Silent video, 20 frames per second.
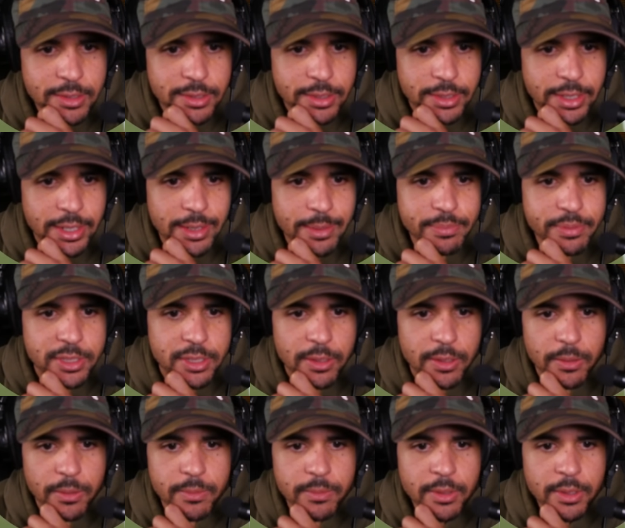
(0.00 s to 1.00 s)
Yep,
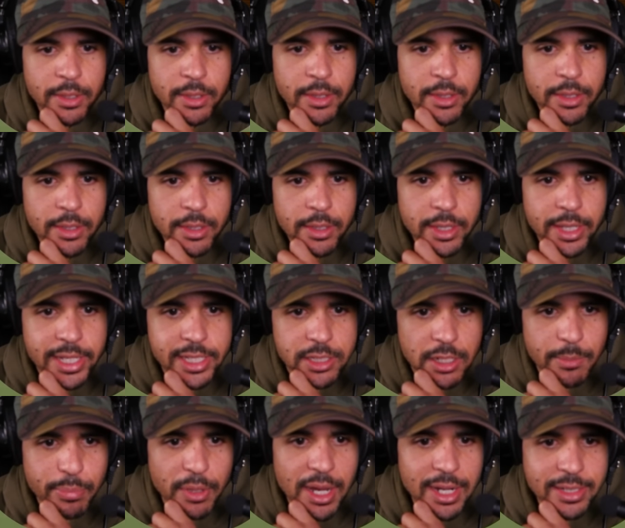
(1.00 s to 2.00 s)
so he's
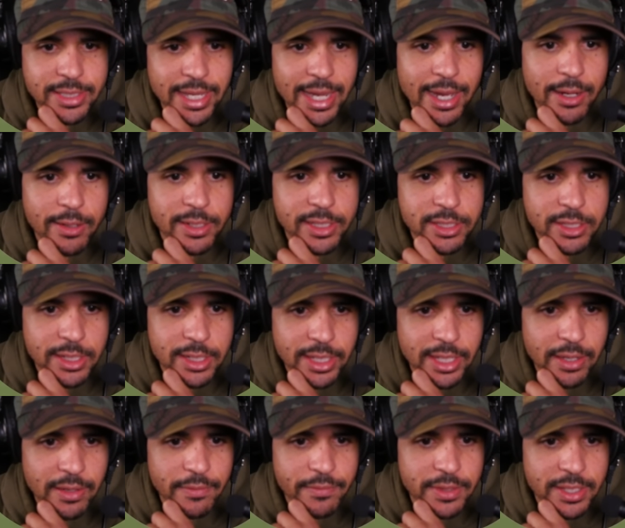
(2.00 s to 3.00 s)
going to block down. It's going to
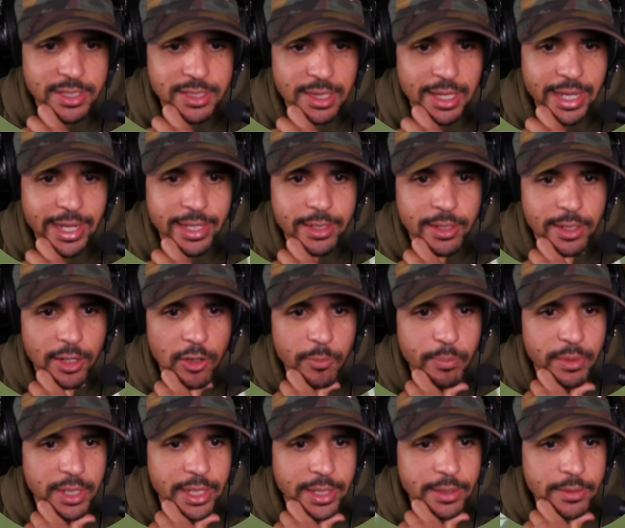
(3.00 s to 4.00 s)
give this lane an
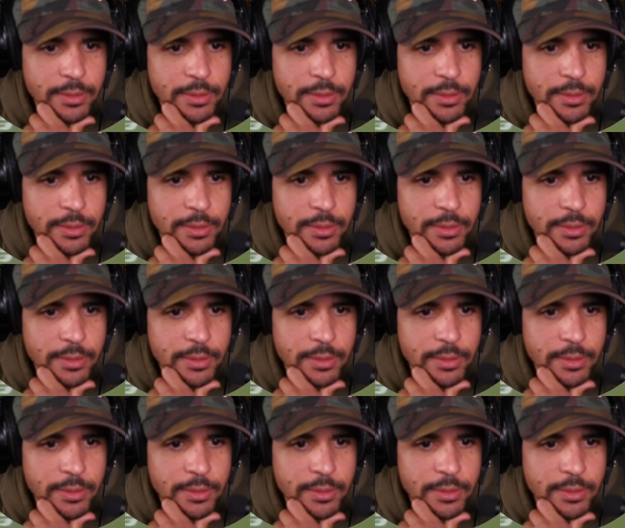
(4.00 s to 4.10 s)
opening.